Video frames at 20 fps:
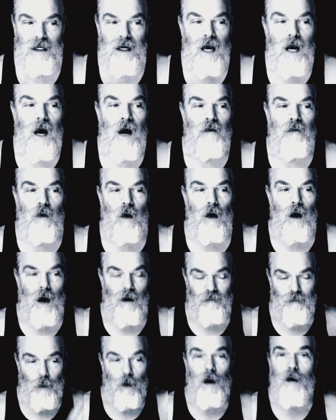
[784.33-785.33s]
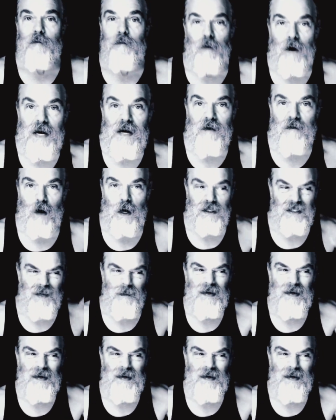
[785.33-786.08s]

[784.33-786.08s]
For a friend of ours,